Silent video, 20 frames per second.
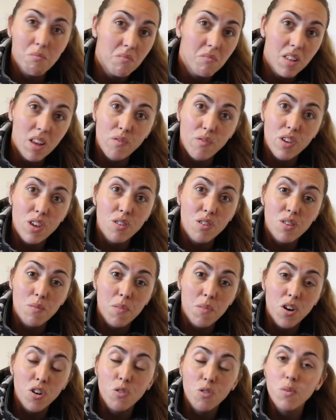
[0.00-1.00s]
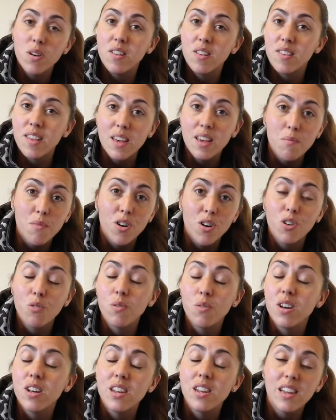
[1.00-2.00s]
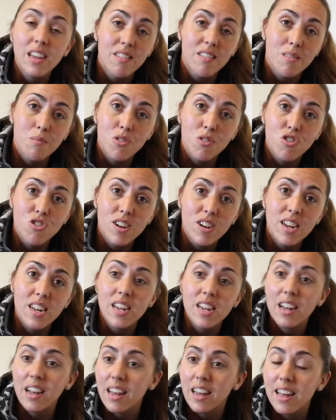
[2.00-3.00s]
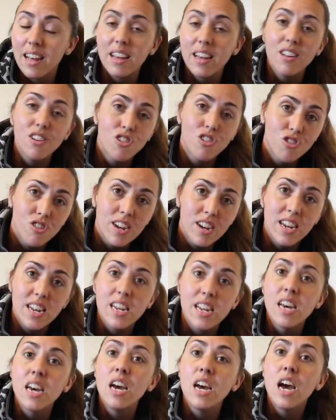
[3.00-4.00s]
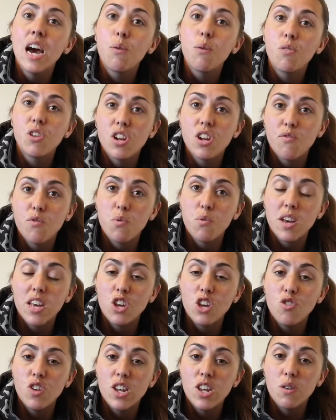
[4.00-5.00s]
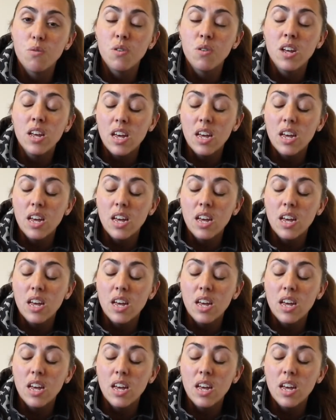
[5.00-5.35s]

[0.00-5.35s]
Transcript: if you use a mark word, say a mark word, give them a treat, click, treat, whichever way you do